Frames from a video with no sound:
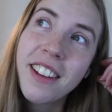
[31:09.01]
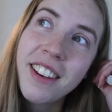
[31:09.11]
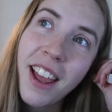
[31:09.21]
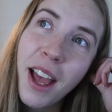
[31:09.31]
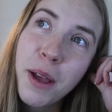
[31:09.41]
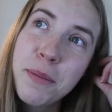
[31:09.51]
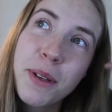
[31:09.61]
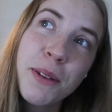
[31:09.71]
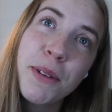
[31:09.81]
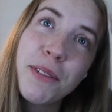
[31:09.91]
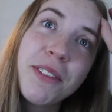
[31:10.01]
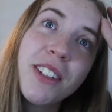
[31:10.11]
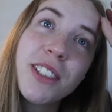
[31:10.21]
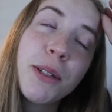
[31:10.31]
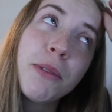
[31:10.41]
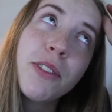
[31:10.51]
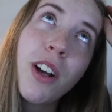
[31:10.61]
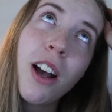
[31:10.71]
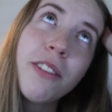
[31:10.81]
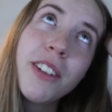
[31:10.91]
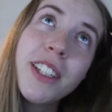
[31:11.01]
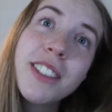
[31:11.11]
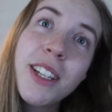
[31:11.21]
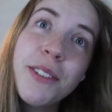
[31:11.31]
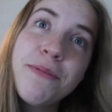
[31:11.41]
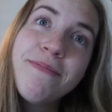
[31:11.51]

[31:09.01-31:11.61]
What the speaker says: nap and my first cup of coffee, so